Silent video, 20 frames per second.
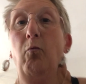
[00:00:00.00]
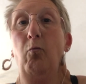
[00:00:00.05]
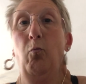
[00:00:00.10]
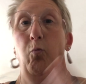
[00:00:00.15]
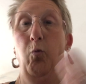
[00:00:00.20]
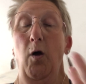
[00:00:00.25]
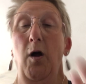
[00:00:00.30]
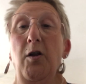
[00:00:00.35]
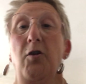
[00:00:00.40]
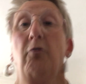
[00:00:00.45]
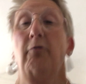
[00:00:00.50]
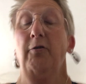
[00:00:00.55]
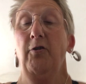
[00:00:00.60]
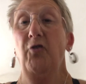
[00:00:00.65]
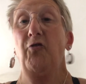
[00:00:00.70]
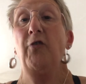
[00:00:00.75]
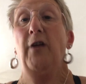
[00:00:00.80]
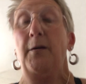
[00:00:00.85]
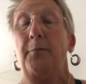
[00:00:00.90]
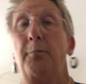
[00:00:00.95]
while you're on a
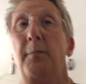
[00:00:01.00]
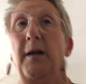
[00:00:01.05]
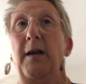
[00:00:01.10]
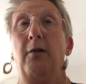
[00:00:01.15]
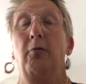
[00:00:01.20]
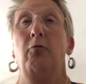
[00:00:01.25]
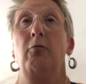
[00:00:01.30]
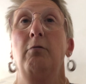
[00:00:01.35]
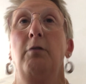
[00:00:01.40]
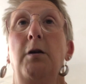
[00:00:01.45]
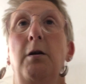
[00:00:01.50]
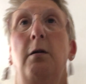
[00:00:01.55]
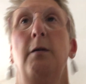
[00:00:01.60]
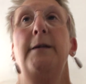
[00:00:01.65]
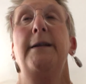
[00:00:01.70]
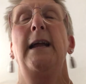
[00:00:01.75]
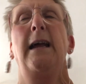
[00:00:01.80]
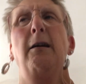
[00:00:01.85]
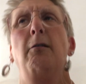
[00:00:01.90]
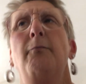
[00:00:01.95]
treadmill.
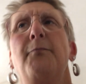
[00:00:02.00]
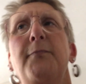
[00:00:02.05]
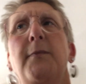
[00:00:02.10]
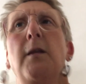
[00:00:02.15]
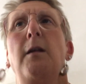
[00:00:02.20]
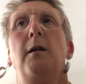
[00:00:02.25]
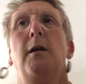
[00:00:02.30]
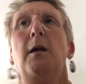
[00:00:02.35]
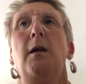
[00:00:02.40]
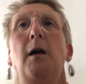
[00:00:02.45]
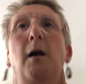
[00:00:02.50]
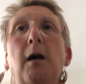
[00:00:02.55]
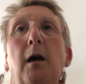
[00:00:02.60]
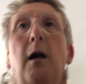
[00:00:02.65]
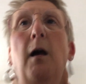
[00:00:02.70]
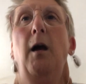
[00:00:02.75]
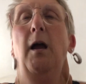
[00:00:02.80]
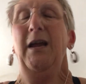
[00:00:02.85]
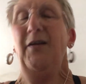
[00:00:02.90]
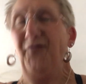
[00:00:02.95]
Now,
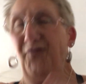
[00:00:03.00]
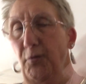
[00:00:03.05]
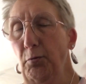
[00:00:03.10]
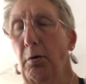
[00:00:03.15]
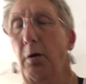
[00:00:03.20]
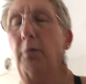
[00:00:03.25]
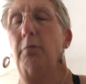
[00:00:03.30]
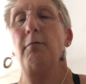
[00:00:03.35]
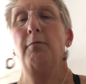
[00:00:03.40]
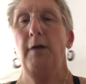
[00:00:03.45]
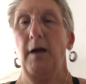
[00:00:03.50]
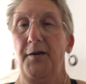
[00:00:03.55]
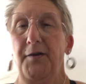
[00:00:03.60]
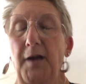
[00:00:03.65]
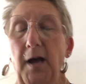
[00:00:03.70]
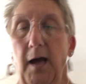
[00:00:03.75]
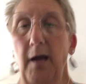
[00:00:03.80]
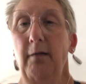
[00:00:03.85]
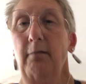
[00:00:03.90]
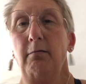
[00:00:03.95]
if you're a
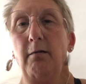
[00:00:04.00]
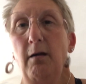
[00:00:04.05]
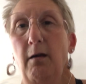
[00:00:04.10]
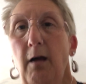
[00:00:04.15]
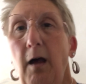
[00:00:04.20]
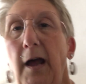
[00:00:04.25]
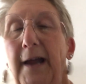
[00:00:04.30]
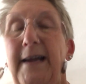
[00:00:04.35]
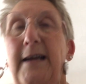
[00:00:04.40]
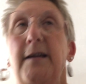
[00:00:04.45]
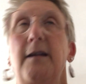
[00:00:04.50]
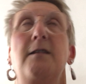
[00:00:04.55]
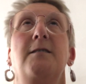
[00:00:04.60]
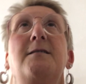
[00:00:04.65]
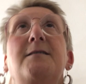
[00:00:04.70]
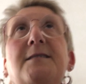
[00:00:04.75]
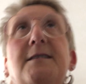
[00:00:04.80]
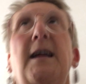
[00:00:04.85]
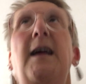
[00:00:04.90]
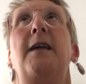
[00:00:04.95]
runner, I can
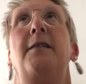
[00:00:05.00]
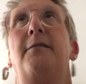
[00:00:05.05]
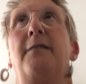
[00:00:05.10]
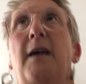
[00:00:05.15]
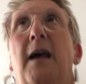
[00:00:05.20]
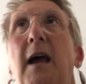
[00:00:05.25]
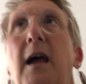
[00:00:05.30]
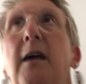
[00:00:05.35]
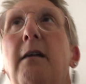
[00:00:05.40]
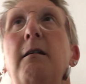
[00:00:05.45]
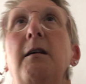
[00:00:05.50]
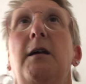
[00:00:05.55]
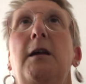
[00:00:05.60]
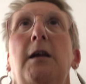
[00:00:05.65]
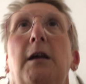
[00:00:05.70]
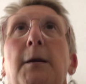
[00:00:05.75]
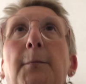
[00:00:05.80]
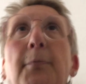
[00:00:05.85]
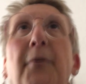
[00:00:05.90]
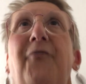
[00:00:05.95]
understand that.
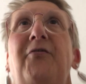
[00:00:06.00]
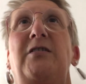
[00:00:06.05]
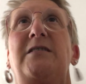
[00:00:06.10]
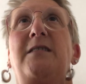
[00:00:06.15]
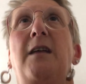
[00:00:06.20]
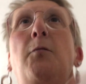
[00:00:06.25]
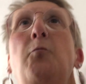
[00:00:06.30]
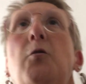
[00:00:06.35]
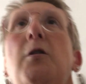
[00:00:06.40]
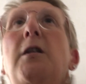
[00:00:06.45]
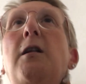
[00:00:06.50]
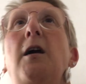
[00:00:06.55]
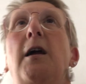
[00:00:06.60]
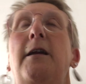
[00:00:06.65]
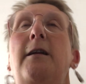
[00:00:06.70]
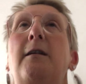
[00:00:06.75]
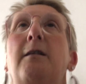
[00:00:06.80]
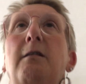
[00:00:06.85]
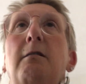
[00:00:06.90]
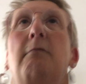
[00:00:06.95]
But for someone
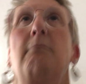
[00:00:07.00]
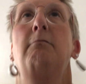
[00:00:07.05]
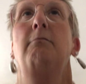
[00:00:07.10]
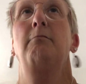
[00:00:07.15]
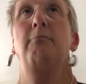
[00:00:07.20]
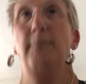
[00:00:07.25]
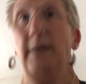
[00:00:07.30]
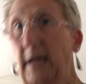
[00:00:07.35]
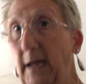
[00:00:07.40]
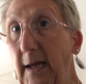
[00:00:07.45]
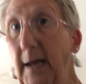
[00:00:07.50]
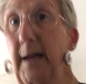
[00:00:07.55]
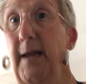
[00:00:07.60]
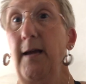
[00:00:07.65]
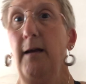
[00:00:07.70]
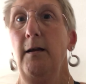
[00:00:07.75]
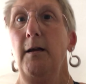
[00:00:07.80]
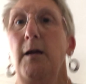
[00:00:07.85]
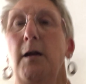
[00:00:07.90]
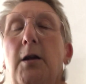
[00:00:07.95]
like me,
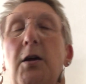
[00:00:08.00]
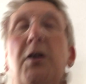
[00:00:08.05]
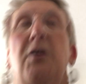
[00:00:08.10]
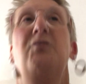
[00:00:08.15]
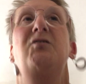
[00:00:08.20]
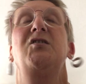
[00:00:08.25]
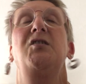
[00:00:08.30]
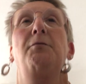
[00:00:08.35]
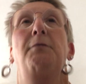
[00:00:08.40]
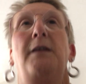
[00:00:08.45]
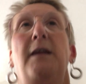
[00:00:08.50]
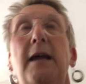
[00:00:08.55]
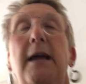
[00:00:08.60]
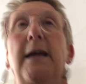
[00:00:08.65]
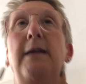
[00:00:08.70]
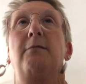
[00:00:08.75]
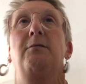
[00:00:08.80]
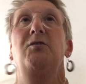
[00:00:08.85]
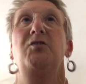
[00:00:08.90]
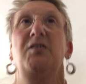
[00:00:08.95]
who's doing
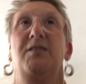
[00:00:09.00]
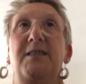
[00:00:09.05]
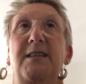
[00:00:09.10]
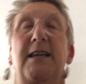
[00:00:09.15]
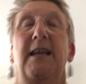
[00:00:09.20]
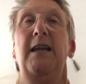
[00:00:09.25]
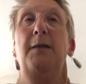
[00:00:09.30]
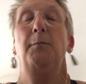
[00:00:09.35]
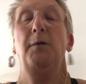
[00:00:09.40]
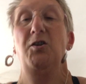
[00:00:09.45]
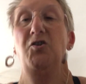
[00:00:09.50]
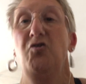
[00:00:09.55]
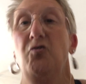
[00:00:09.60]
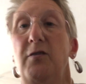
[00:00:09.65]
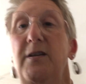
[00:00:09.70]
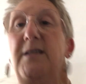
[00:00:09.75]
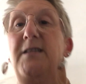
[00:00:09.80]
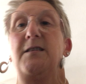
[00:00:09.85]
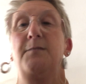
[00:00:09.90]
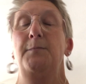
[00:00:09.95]
it just to keep my
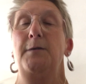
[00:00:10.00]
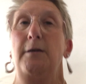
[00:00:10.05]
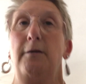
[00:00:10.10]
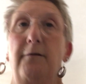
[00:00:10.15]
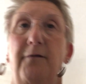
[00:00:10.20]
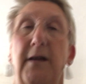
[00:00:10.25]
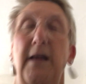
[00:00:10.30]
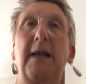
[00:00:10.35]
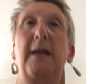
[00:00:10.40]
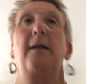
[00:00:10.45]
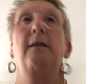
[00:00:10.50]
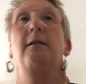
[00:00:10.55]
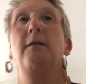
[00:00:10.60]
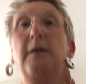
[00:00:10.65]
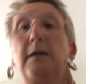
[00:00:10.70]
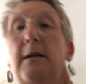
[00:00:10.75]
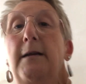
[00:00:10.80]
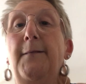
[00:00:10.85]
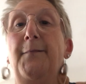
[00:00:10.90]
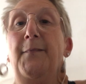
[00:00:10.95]
joints moving
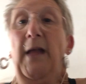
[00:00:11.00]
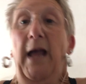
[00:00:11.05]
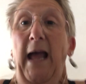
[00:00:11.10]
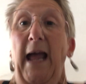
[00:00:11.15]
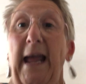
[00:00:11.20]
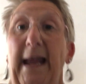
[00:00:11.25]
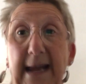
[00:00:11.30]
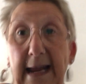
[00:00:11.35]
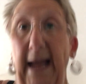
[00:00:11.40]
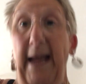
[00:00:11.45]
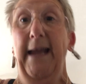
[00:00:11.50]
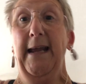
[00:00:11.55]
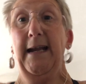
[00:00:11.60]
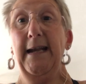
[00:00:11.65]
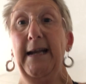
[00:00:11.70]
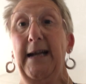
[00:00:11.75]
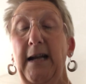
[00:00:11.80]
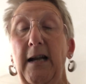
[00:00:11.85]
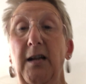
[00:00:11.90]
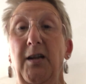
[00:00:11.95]
and getting a
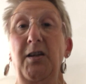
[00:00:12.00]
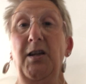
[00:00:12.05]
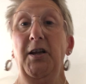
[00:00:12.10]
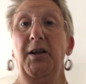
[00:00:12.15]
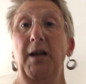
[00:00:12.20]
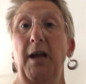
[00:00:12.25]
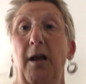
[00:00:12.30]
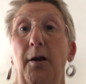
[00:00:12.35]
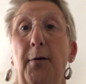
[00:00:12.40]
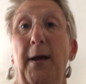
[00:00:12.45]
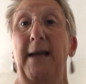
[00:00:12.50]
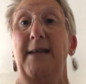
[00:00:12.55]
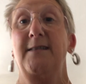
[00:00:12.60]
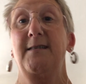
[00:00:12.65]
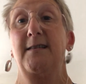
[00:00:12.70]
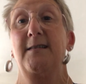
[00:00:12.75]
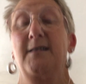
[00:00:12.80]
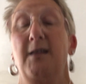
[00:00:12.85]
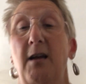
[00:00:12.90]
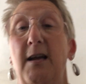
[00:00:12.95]
little,
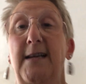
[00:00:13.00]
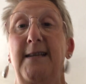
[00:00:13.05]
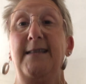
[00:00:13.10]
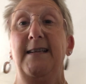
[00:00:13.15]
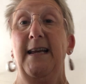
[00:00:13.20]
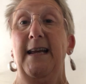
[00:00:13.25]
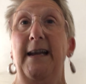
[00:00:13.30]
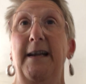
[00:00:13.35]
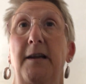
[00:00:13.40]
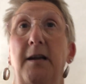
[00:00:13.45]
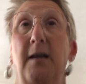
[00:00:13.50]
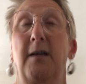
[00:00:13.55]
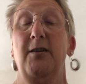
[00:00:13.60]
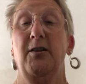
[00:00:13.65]
exercise in,